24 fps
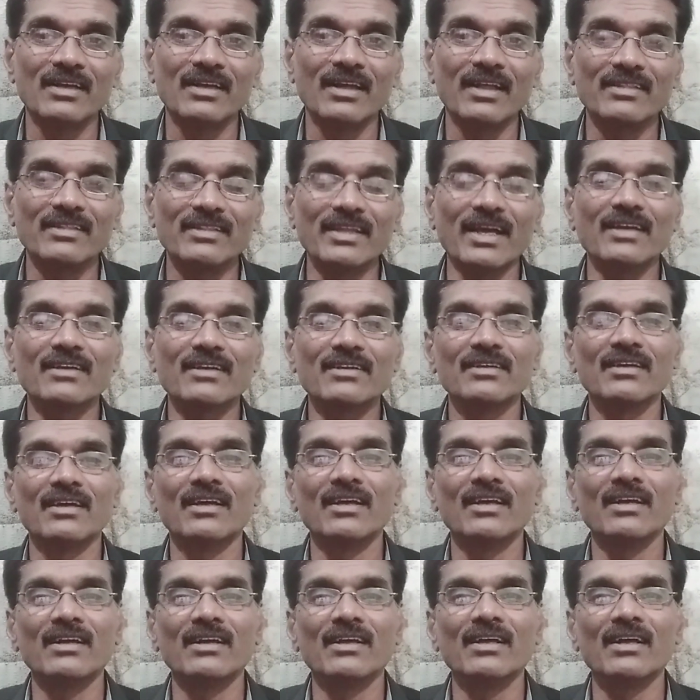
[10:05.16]
that
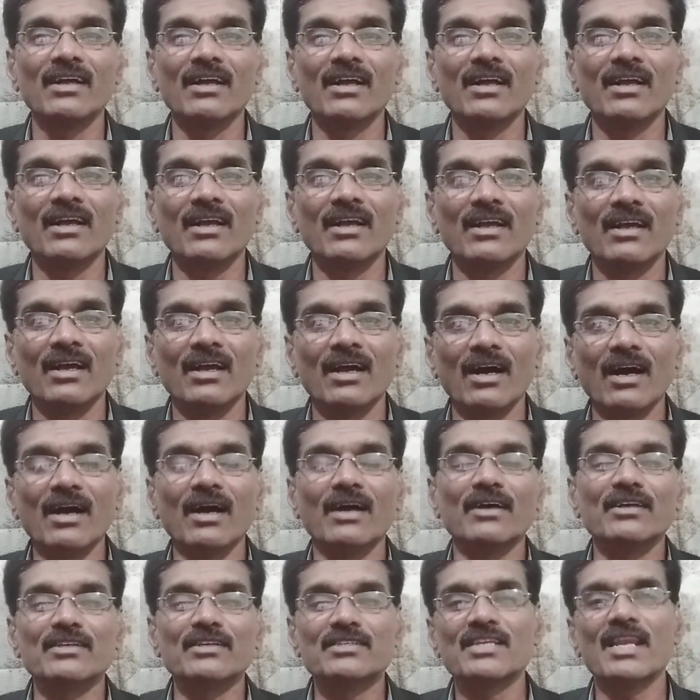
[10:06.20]

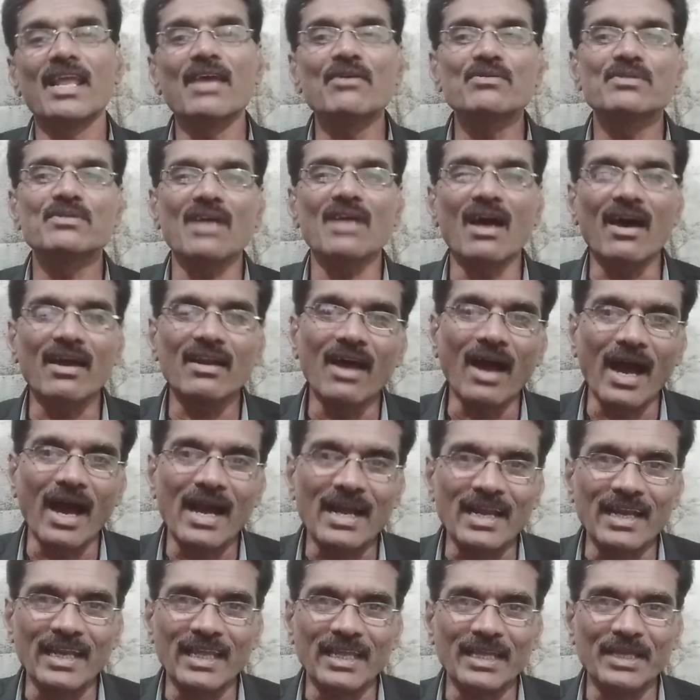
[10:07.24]
slaves are
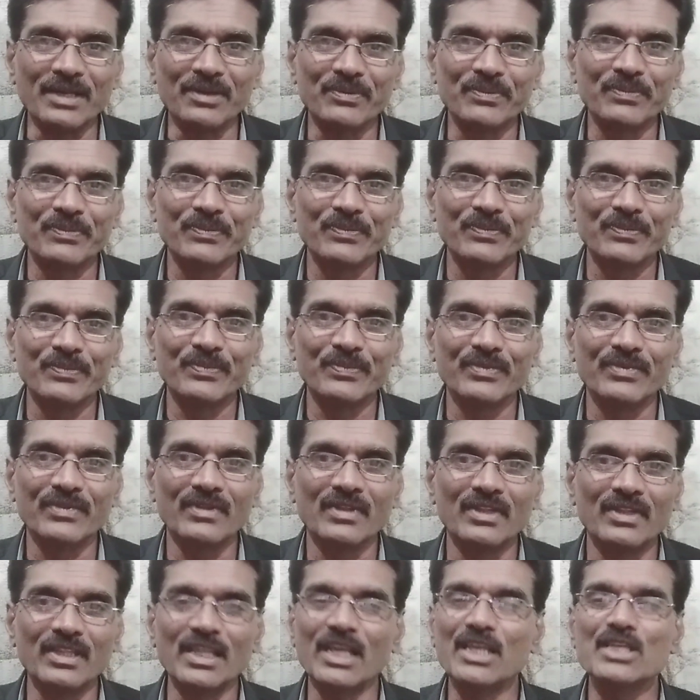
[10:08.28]
ugly.
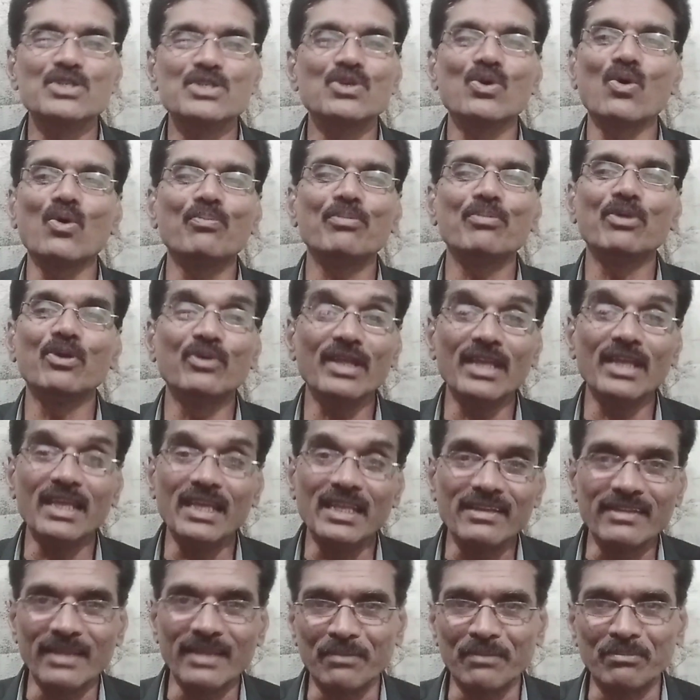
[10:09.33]
there is no beauty
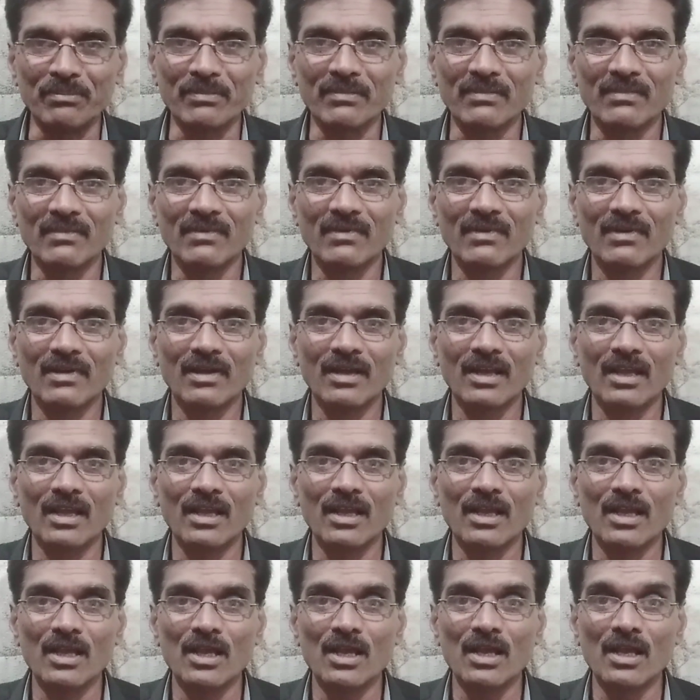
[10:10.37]
in them.
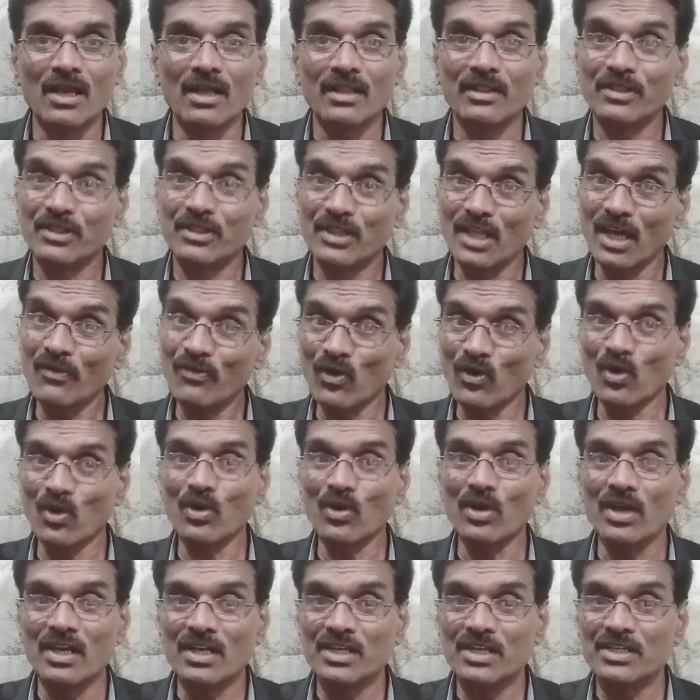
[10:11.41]
Therefore,
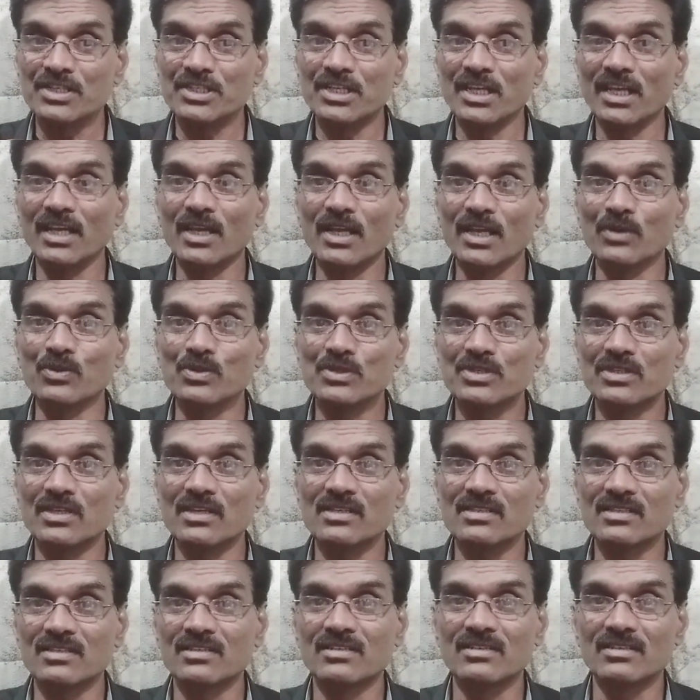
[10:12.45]
she gives
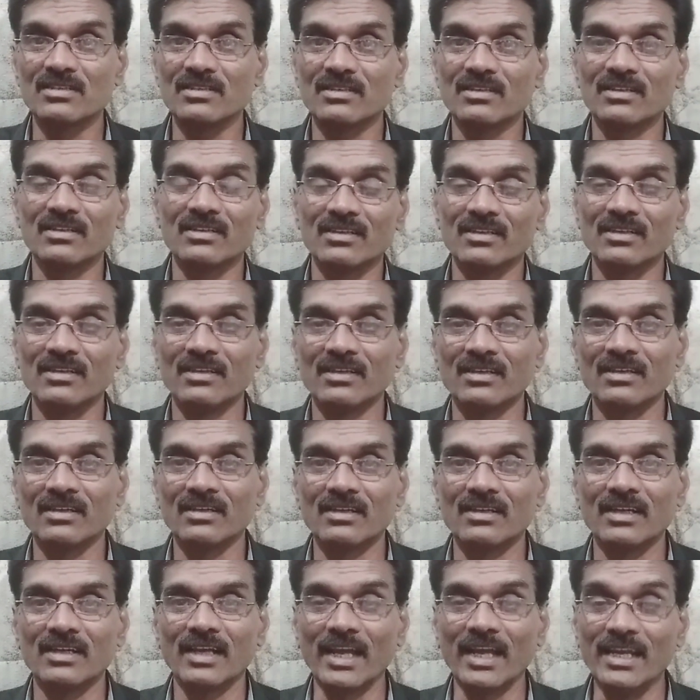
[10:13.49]
this
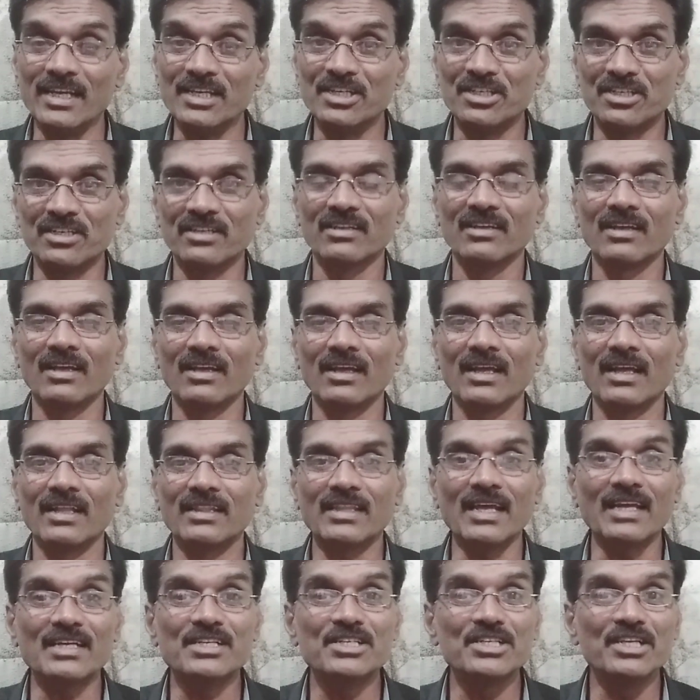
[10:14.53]
hint
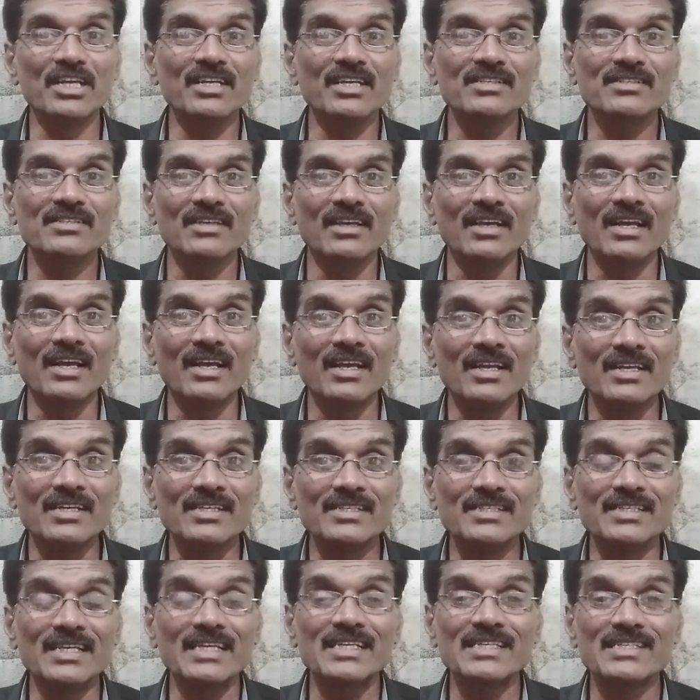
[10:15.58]
that she is
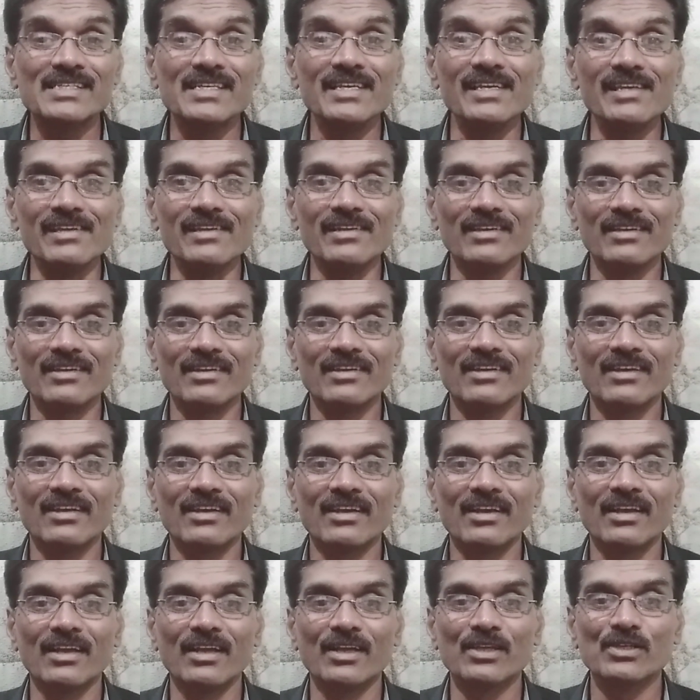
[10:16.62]
sexy.
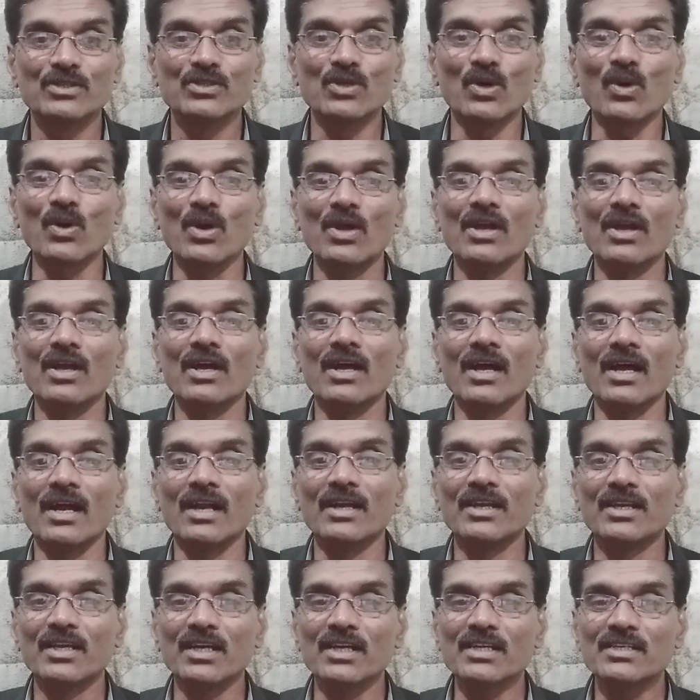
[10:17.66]
So,
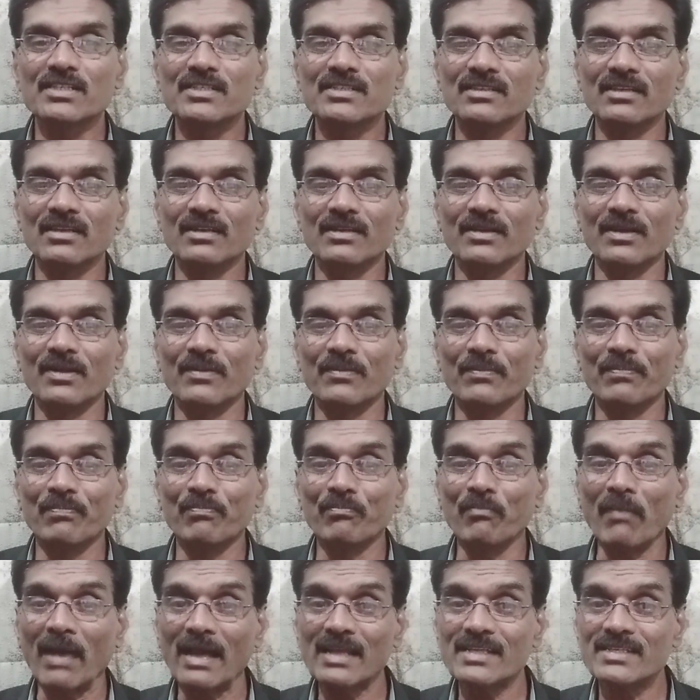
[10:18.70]
does
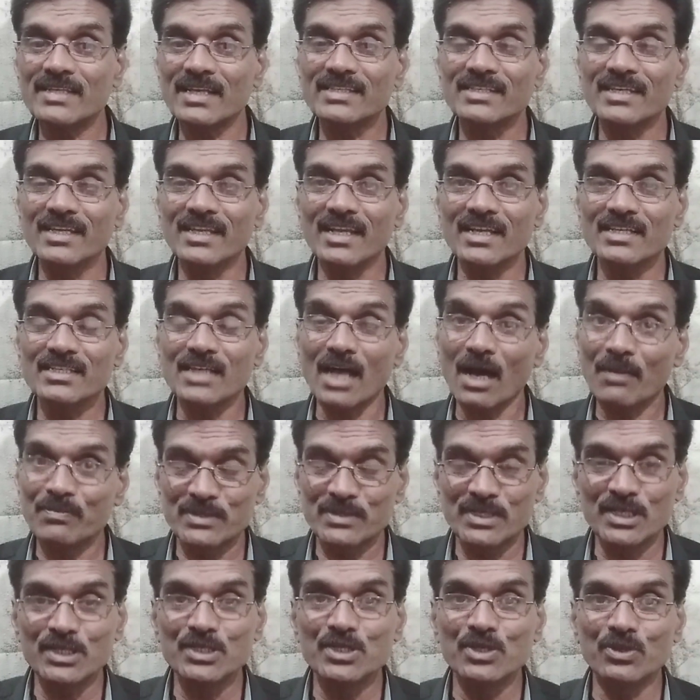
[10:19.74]
my sexiness
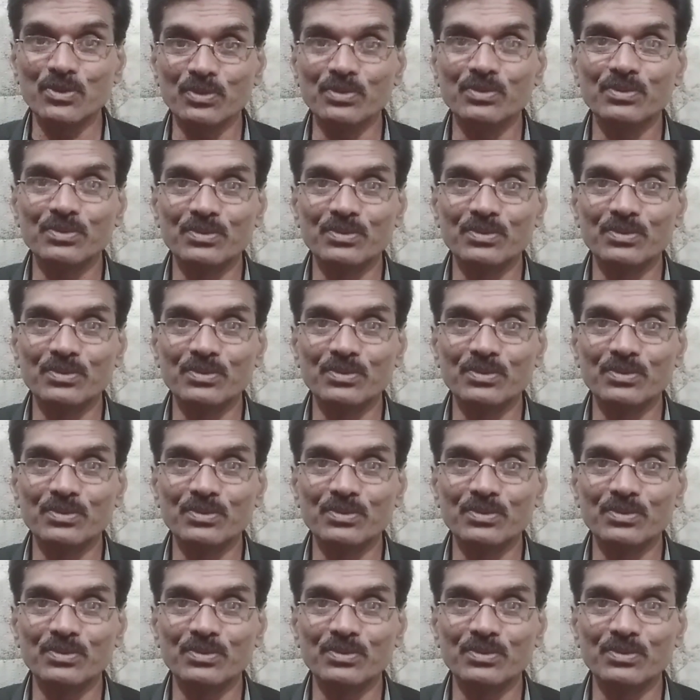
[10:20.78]
upset you?